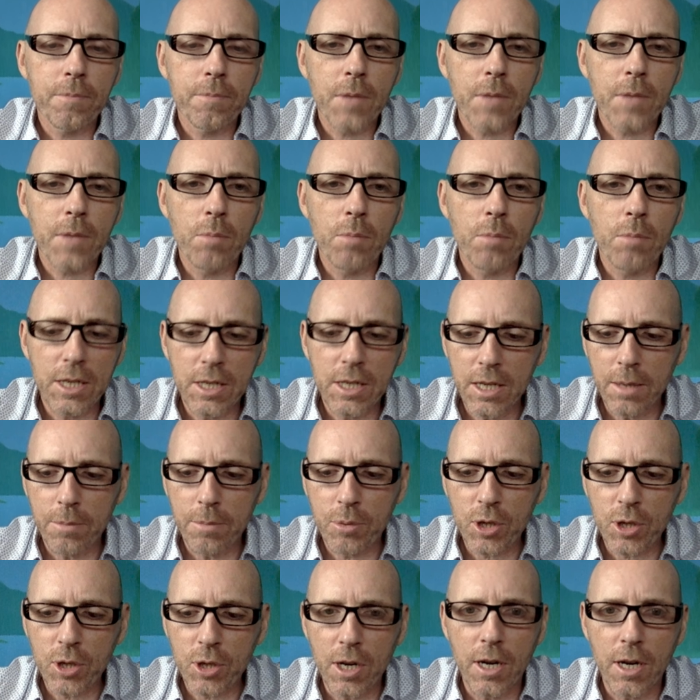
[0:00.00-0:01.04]
My
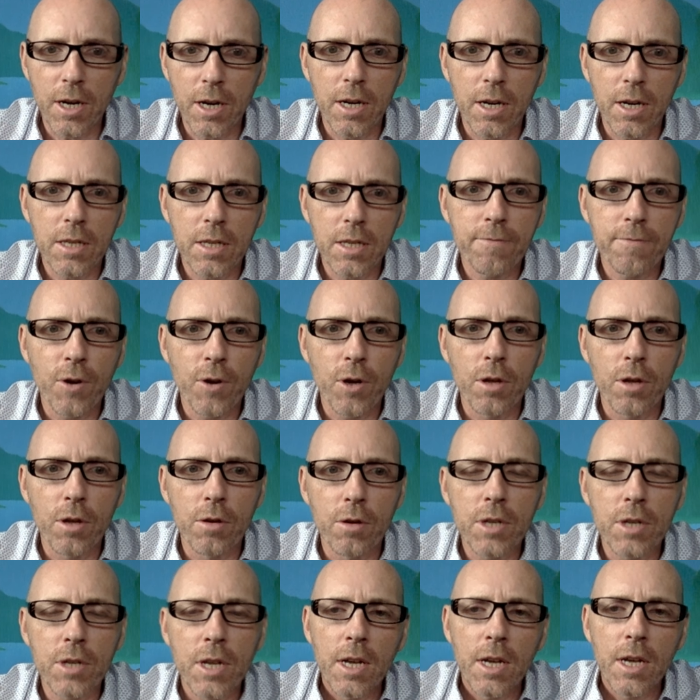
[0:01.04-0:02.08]
tips are as
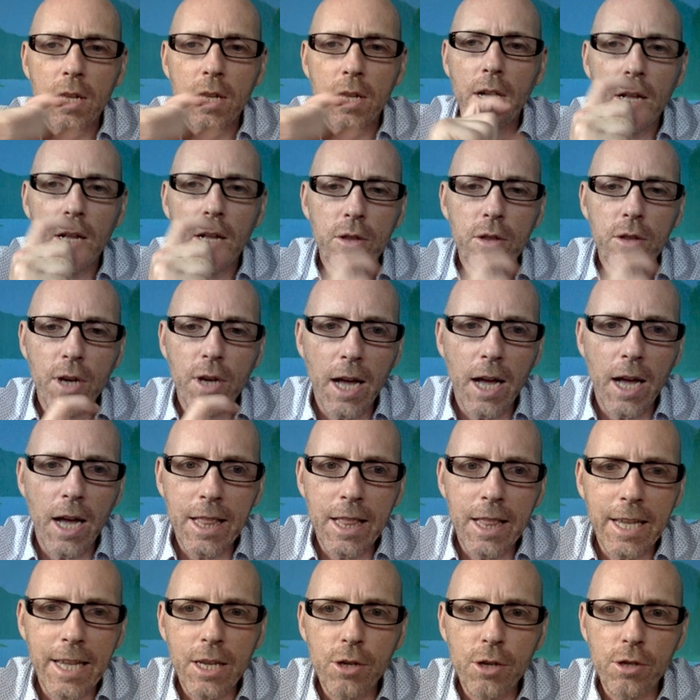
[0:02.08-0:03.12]
follows. Look, I
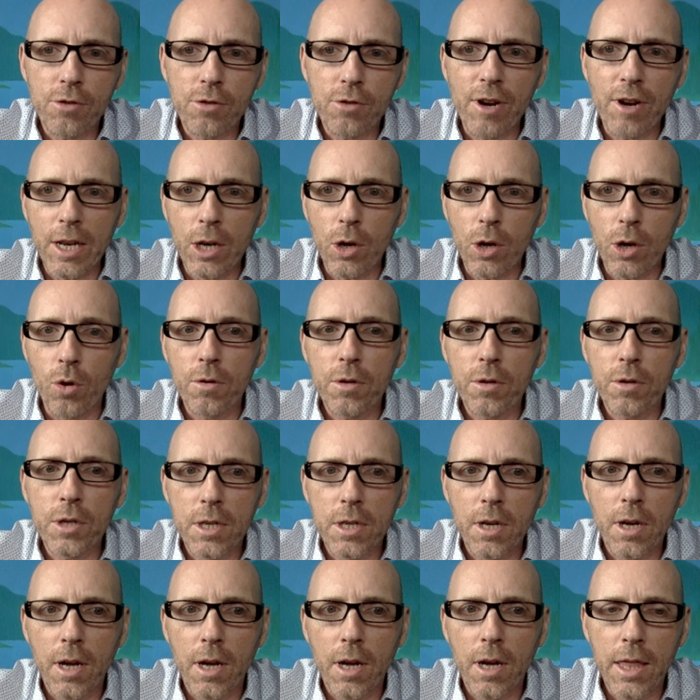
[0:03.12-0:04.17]
like you to write
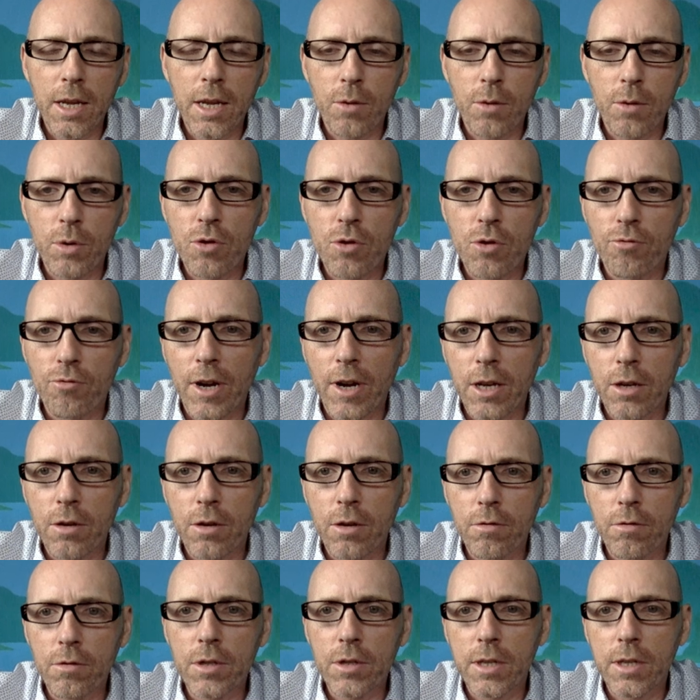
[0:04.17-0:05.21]
notes. I think when you write
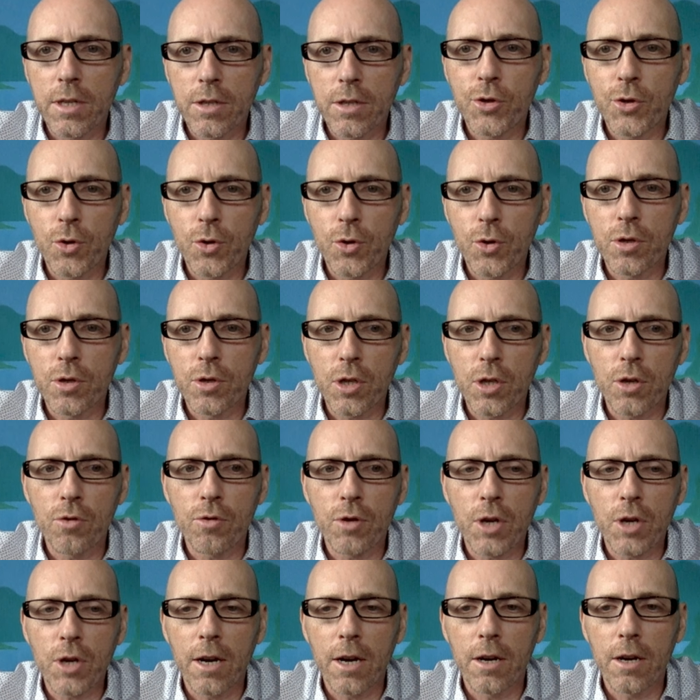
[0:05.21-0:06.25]
notes, it shows that you
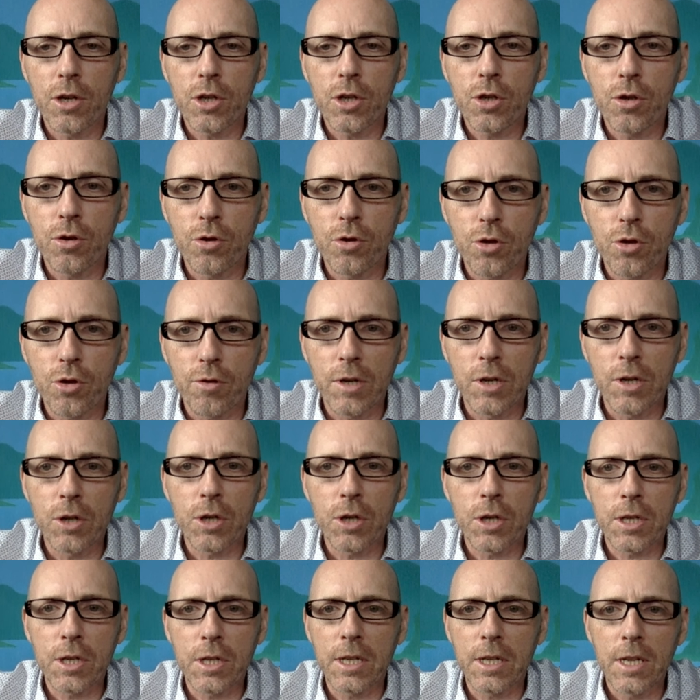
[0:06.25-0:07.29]
care. It shows you're
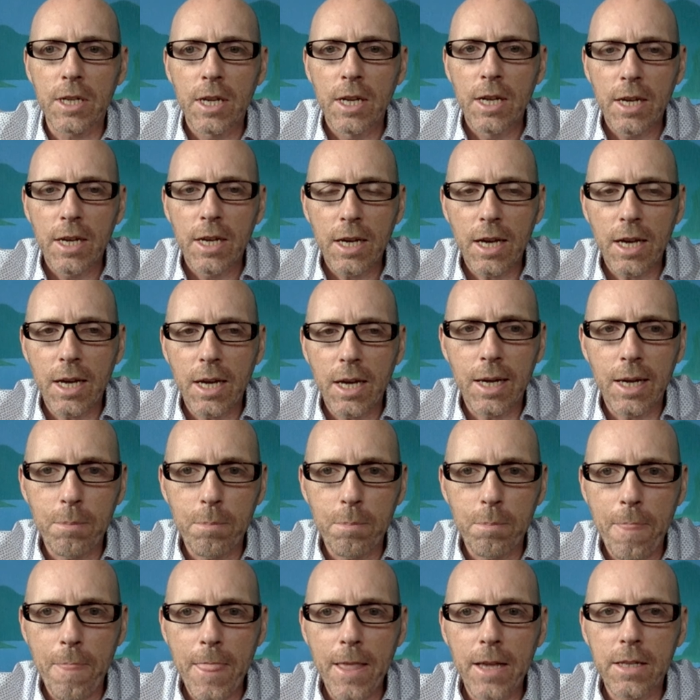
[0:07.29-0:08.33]
interested.
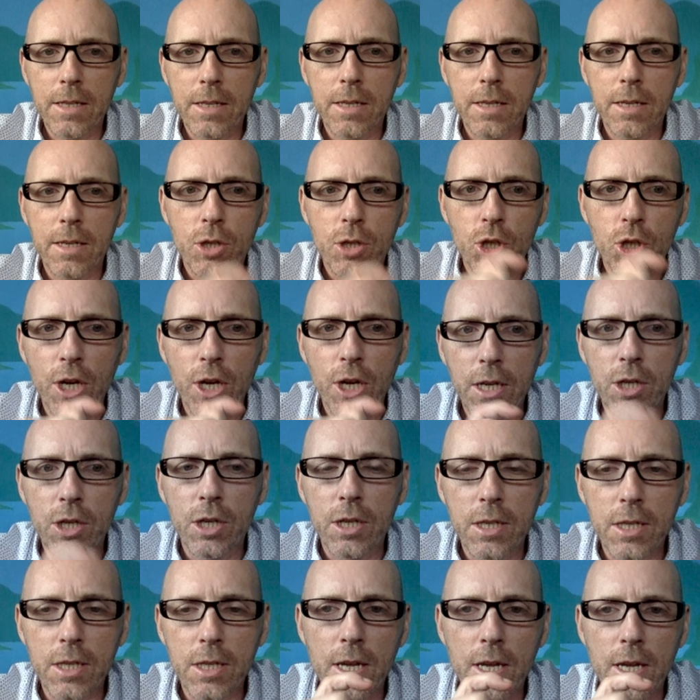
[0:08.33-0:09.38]
It
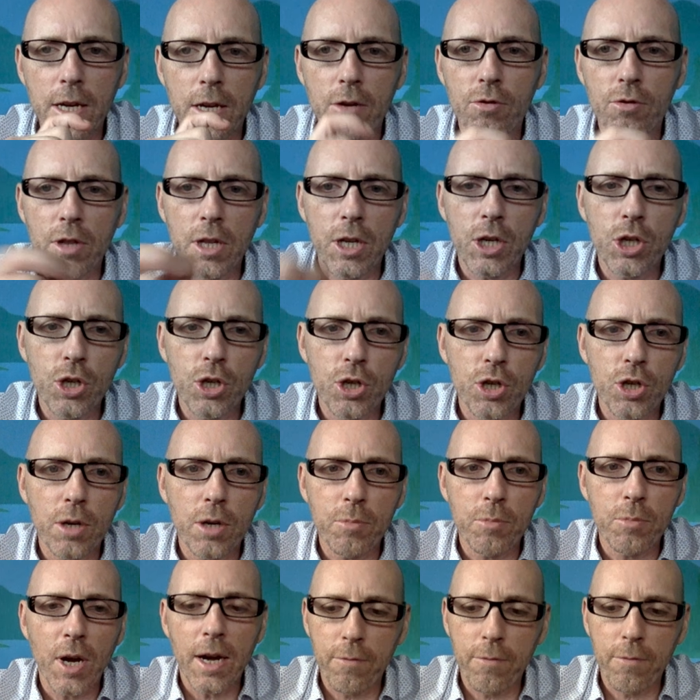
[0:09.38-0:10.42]
changes the relationship
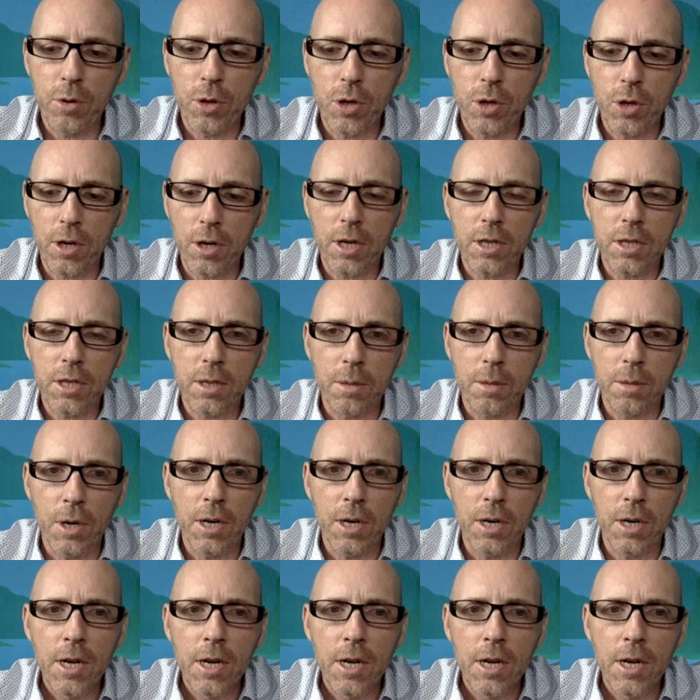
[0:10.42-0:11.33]
you have with your customer.